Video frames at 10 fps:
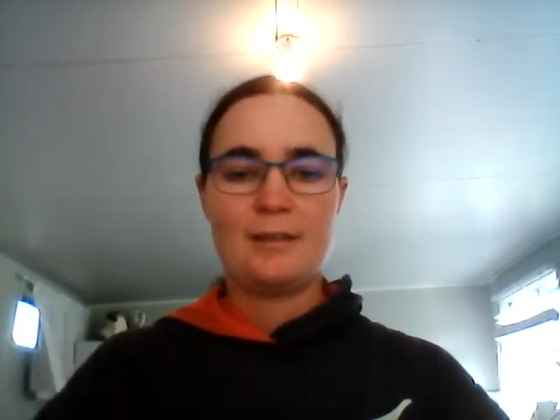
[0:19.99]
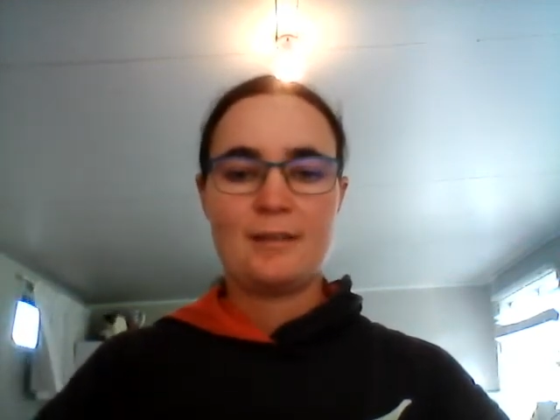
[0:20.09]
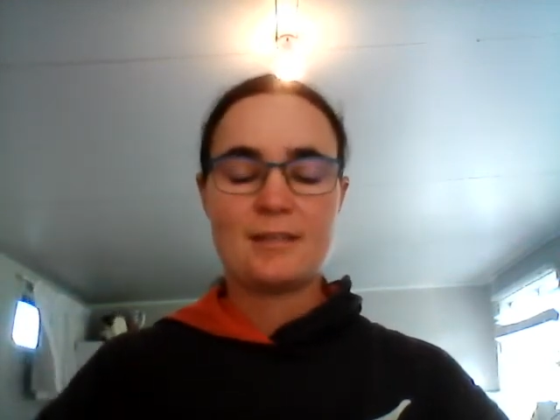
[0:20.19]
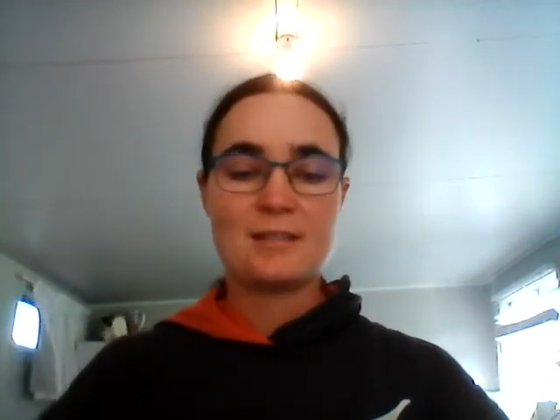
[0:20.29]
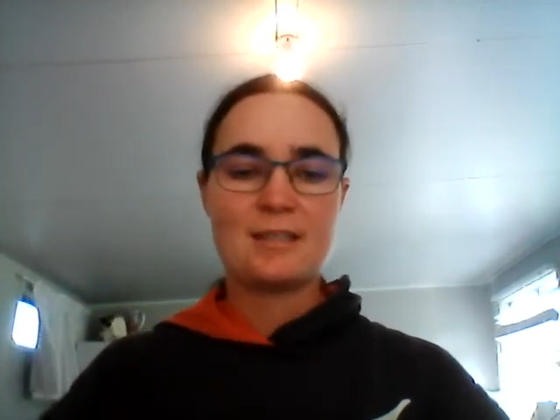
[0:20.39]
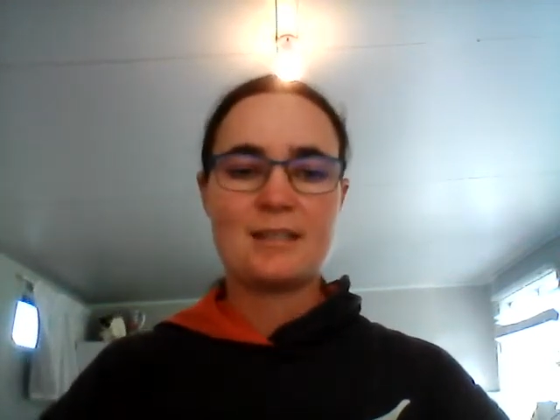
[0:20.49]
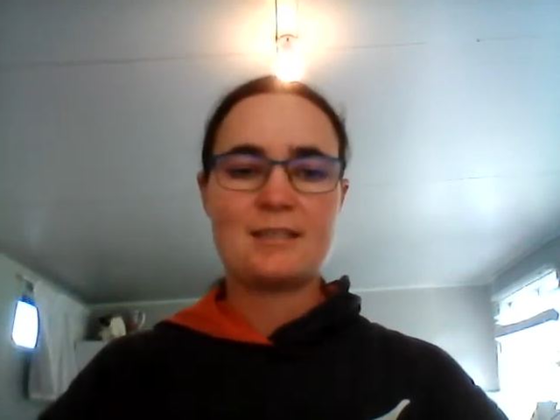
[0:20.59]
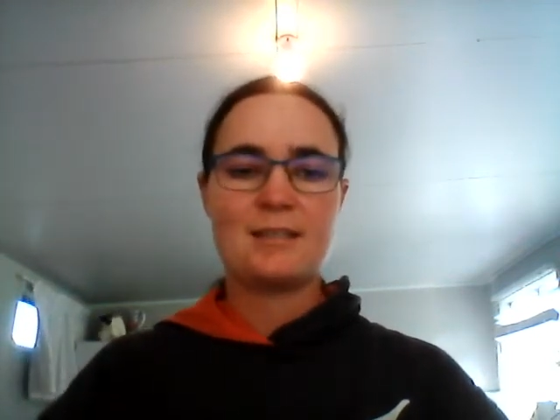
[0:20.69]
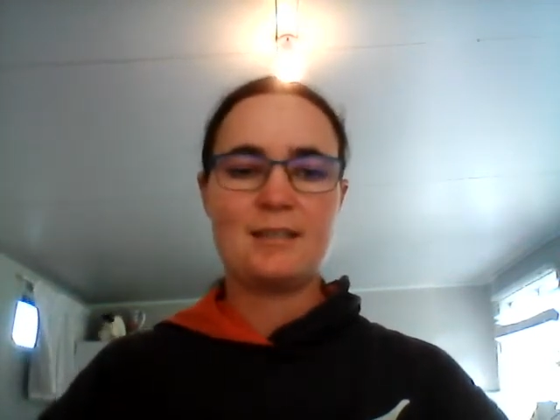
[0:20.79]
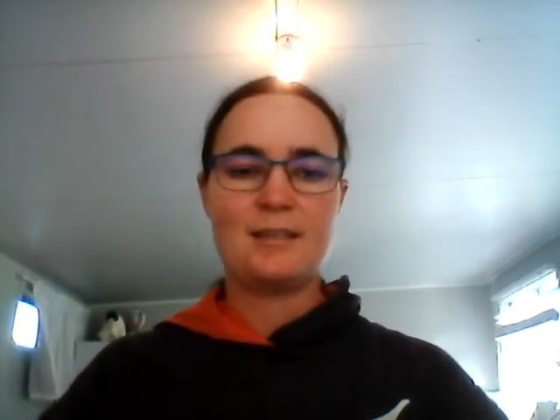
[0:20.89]
this
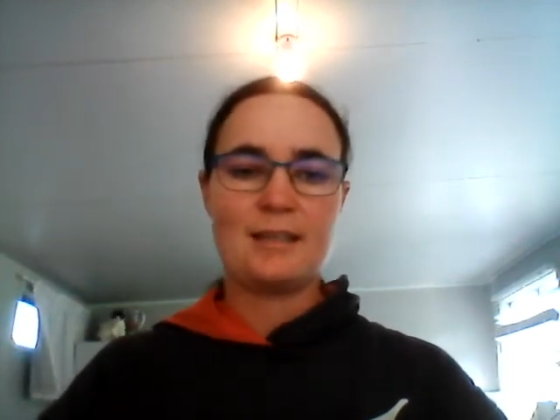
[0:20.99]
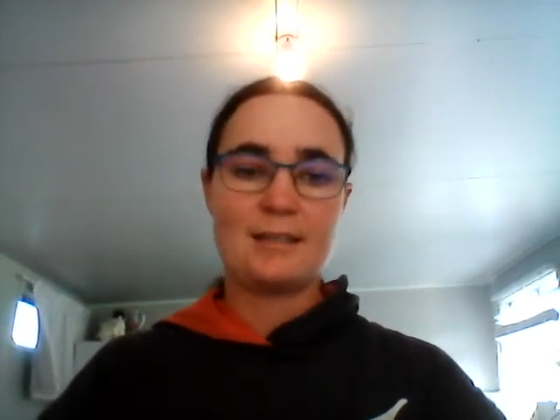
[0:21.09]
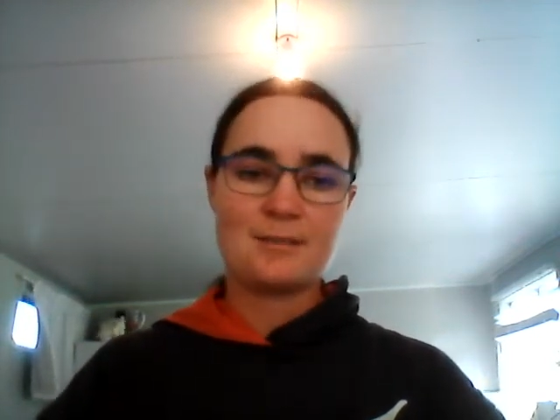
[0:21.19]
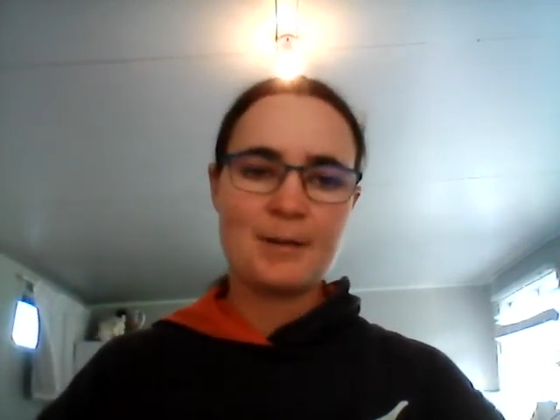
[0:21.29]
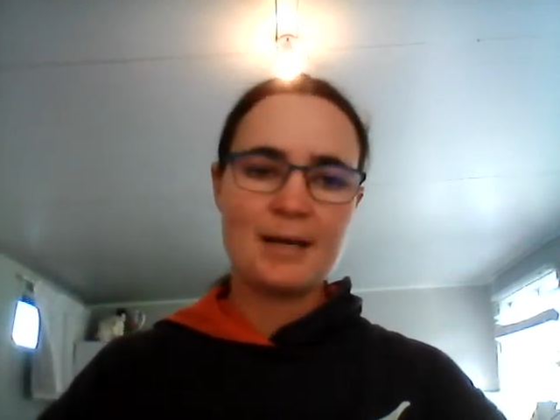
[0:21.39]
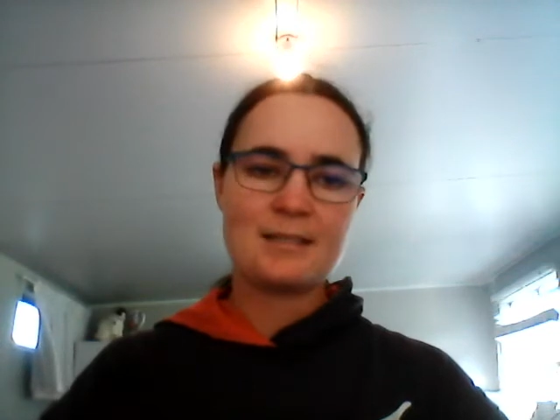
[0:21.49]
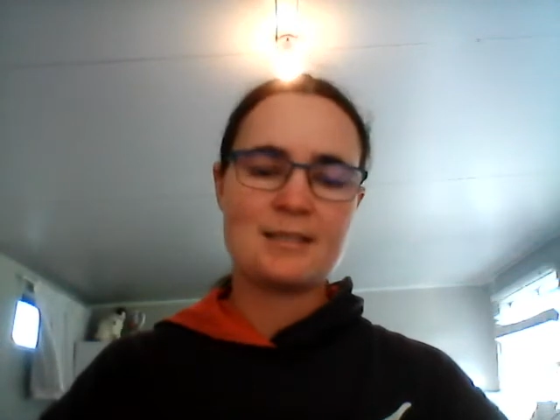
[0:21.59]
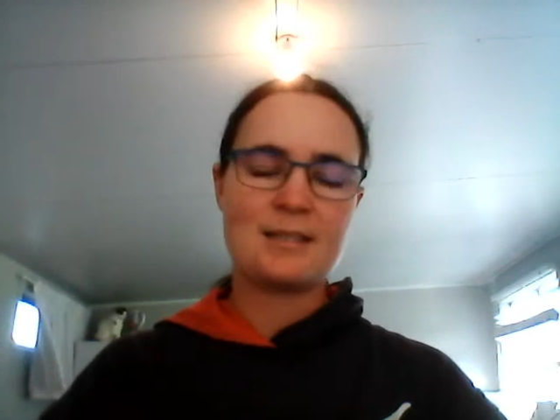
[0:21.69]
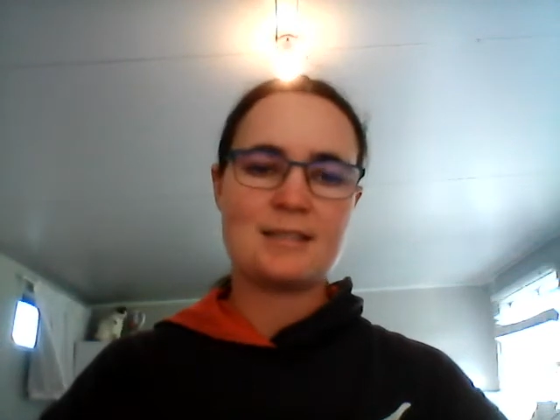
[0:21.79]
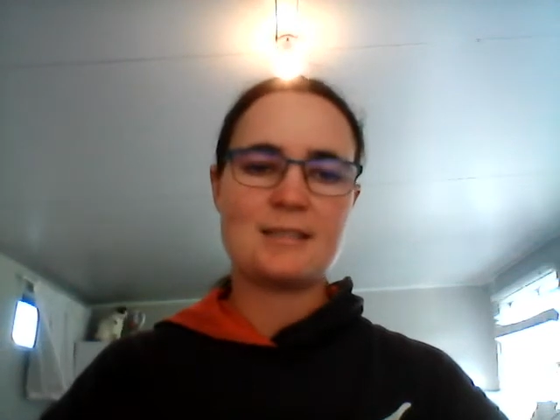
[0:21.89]
season and this past
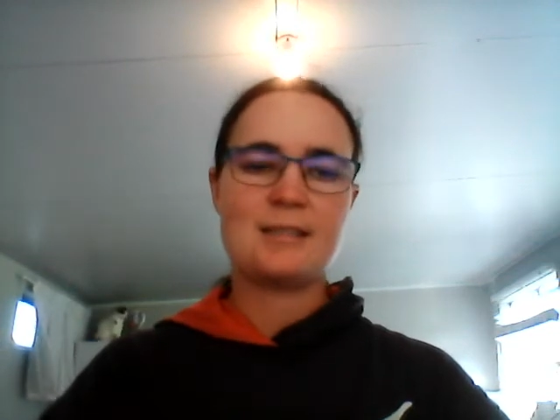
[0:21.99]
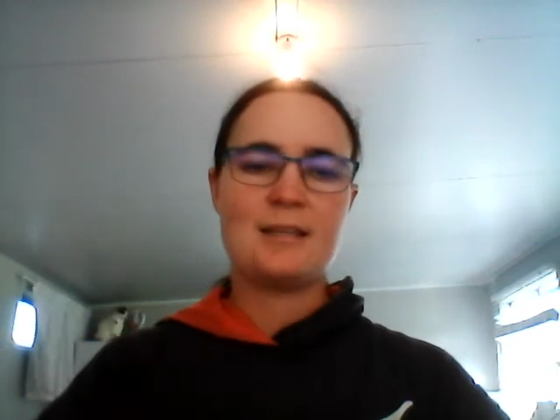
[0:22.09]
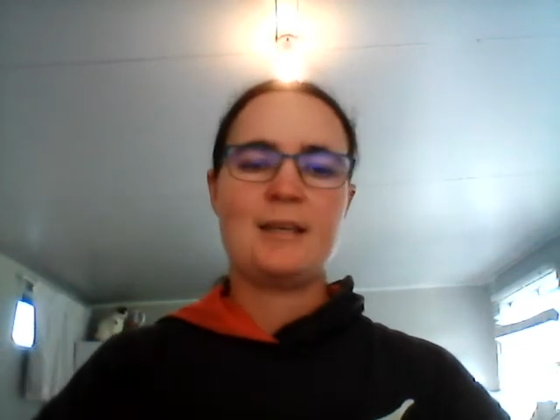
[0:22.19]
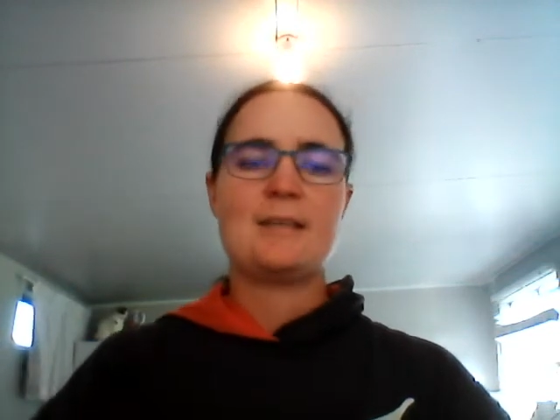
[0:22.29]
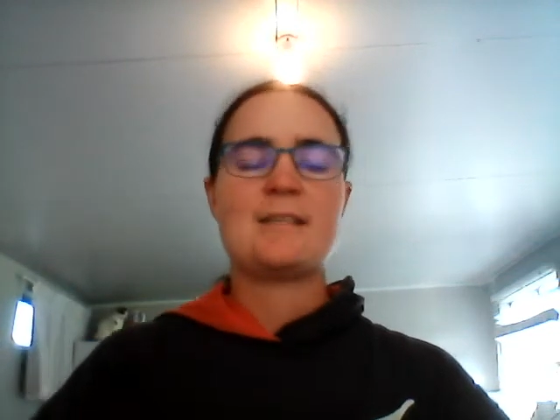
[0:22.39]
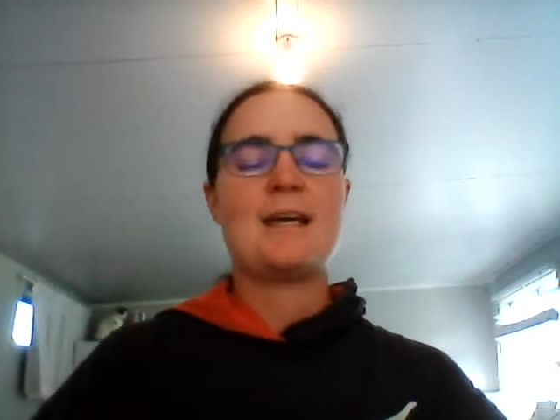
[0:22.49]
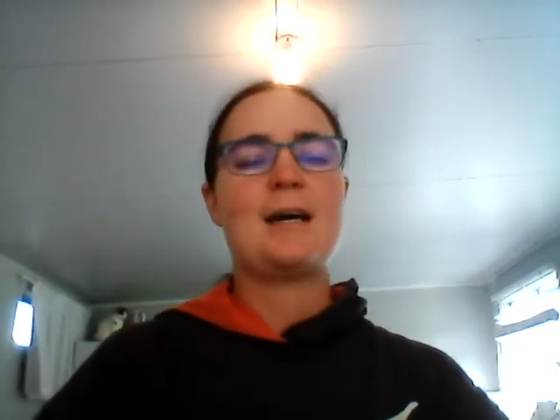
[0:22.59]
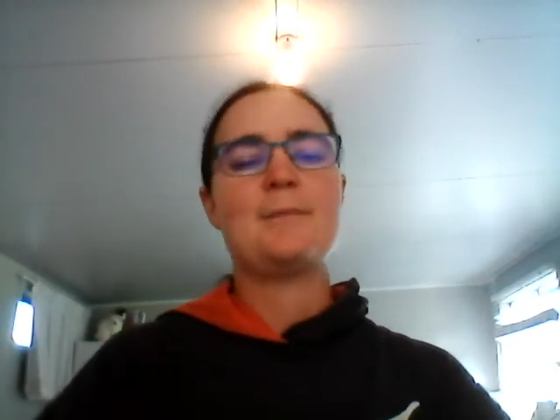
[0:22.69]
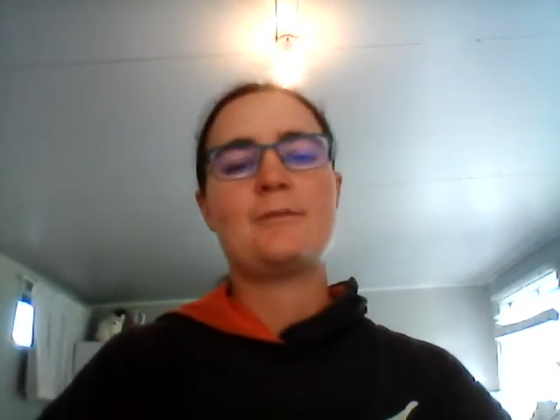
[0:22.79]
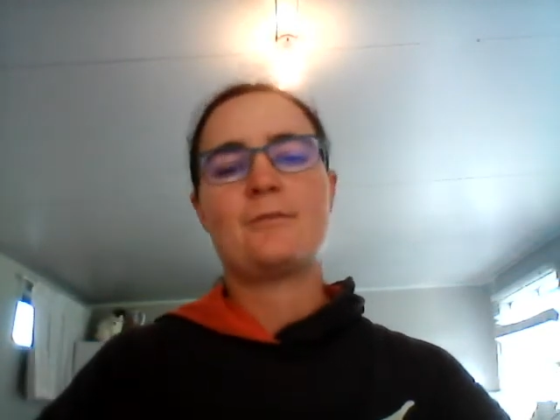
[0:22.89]
season to
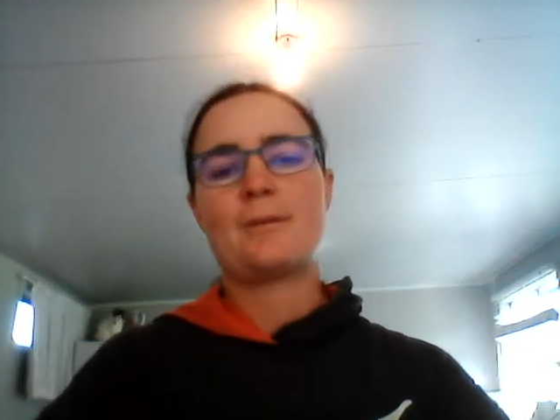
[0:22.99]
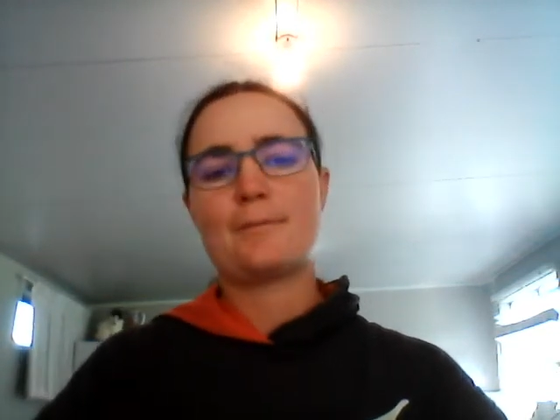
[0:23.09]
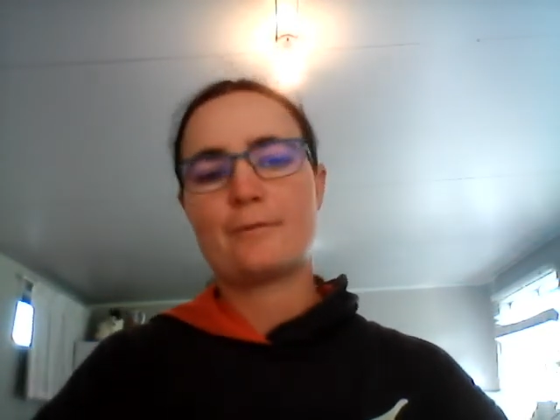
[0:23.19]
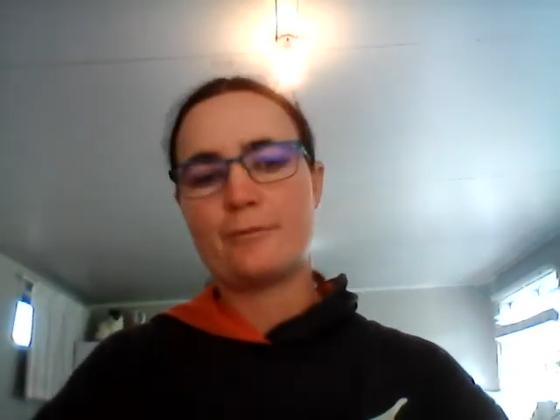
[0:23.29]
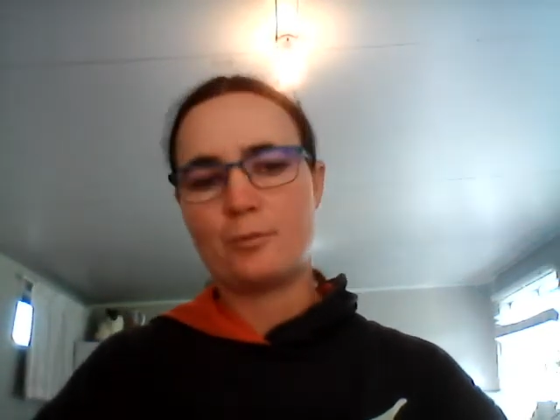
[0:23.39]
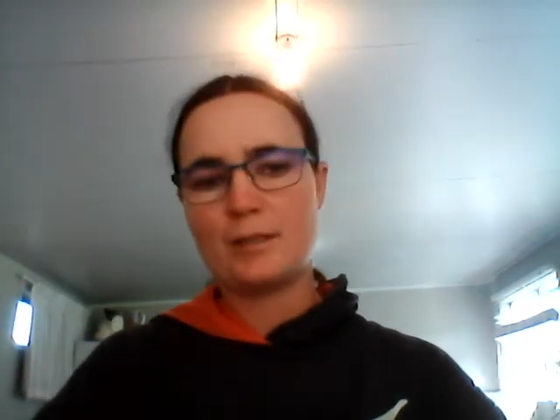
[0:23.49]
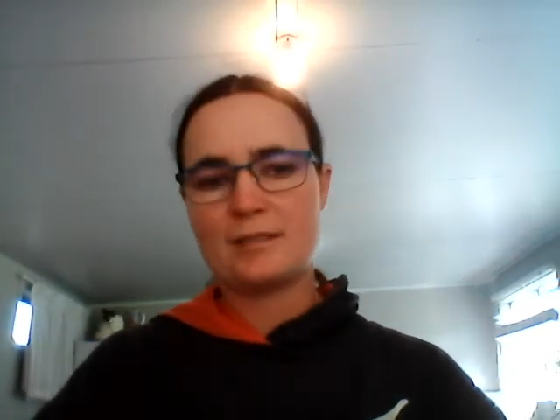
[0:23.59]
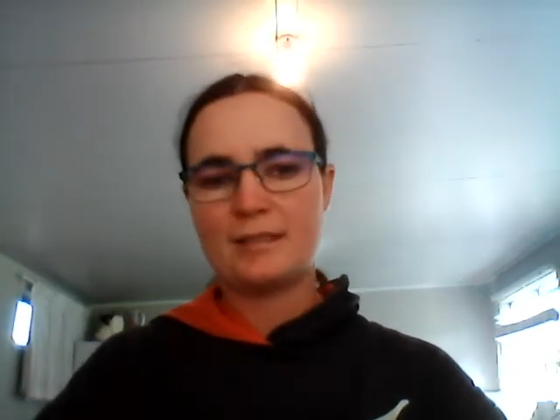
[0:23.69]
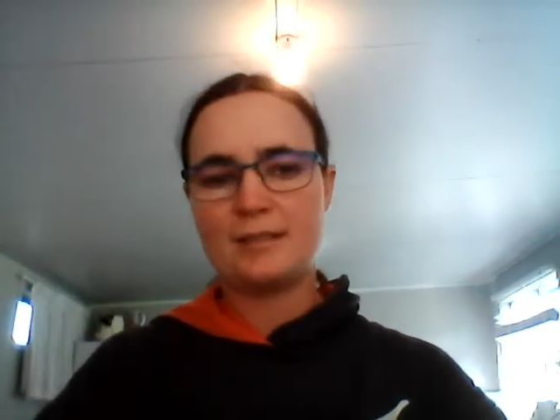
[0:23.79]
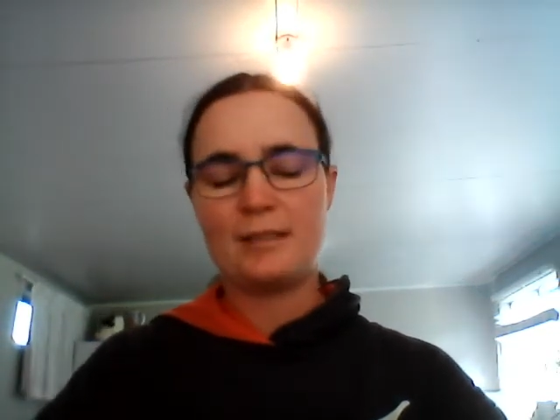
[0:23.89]
help me with my
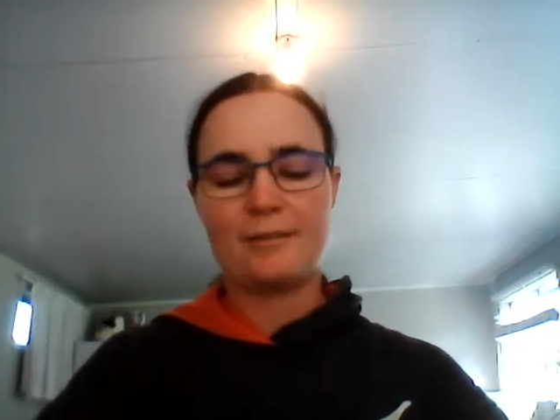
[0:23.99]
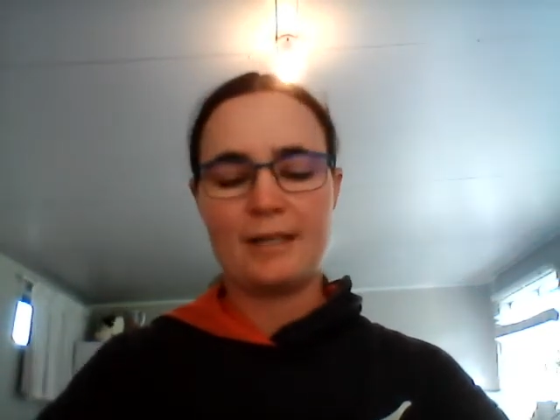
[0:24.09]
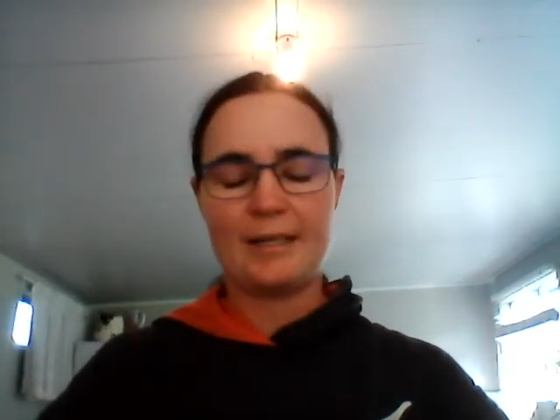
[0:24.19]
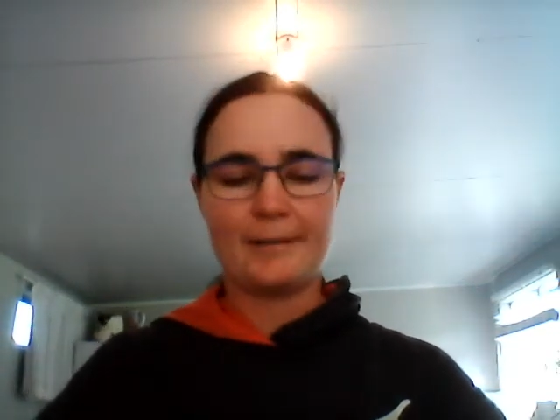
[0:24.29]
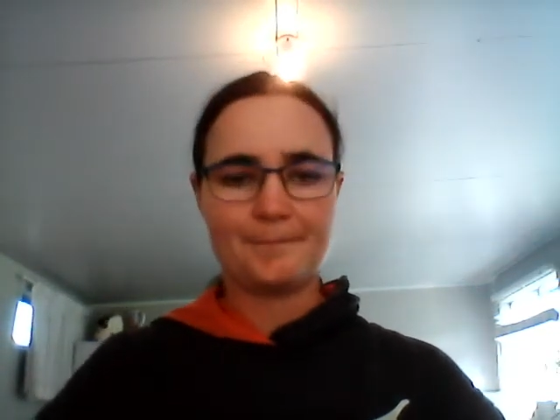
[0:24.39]
performance in the arena.